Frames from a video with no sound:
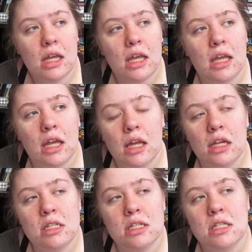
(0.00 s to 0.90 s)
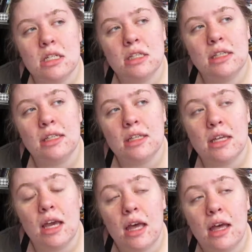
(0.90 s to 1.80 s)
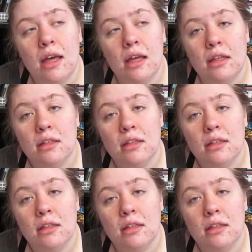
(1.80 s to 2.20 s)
And yeah.